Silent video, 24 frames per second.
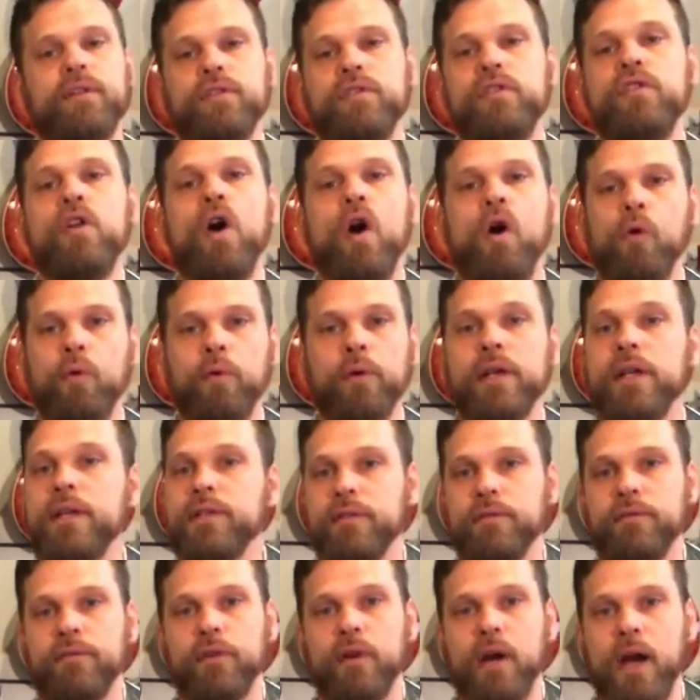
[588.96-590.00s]
no
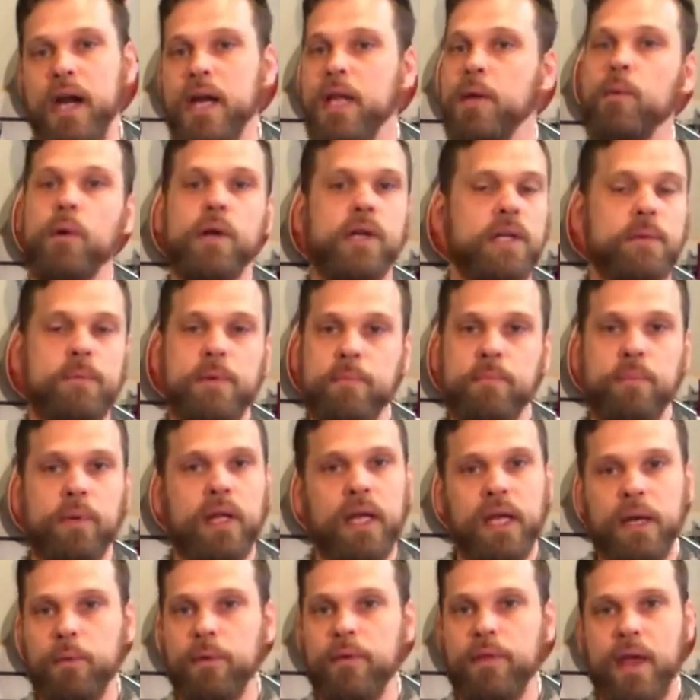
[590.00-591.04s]
reason for anyone to be
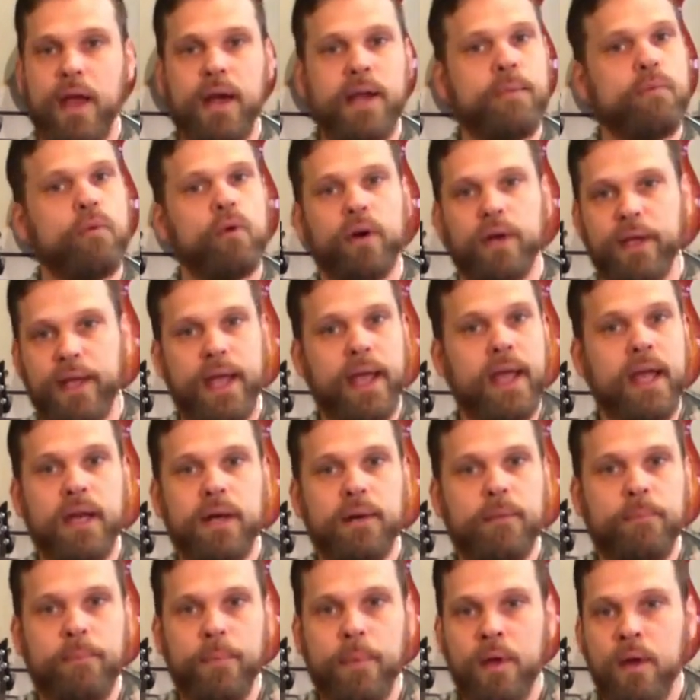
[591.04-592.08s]
playing with any more gain.